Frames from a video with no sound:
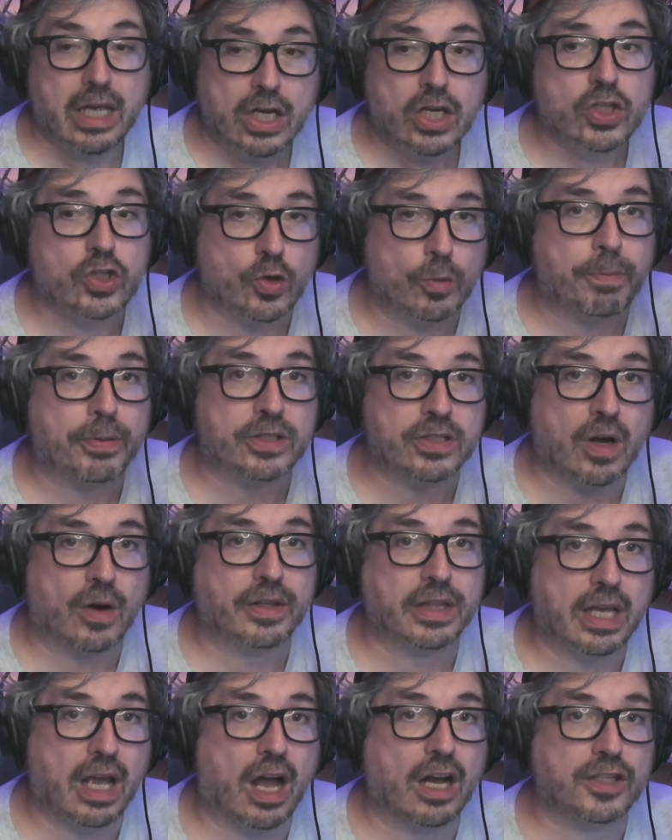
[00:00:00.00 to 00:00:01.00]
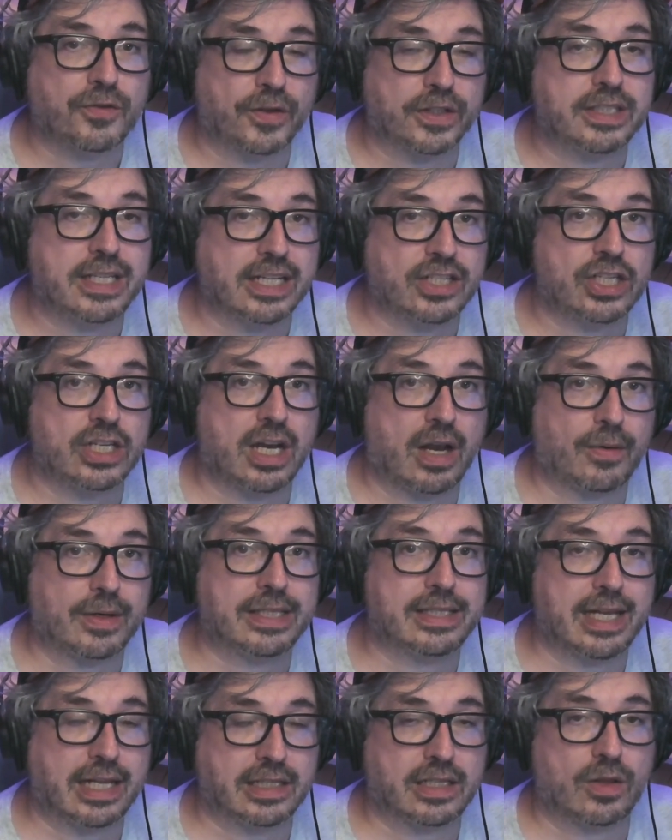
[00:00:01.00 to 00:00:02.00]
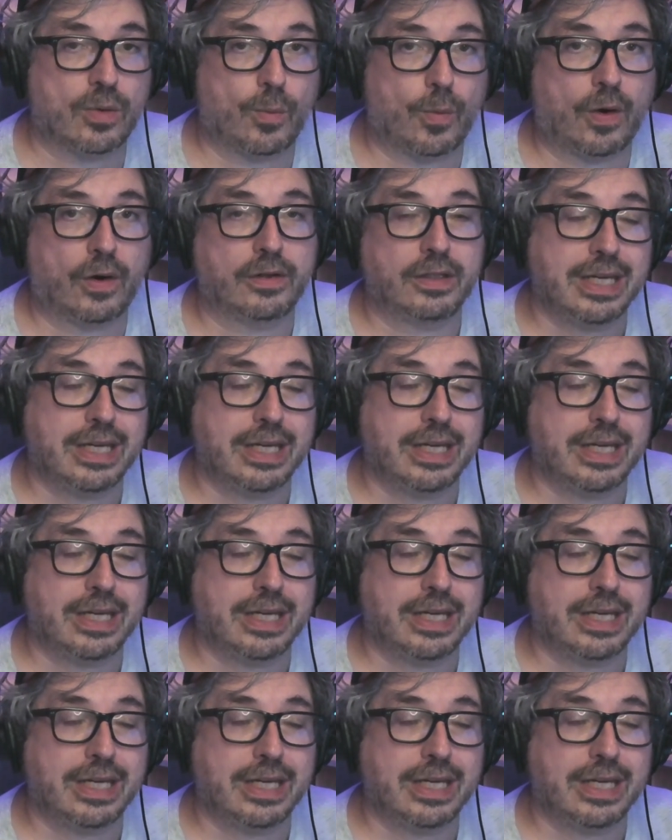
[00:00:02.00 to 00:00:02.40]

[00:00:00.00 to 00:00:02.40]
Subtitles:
Superstar in the Oxford Dictionary sense of the word,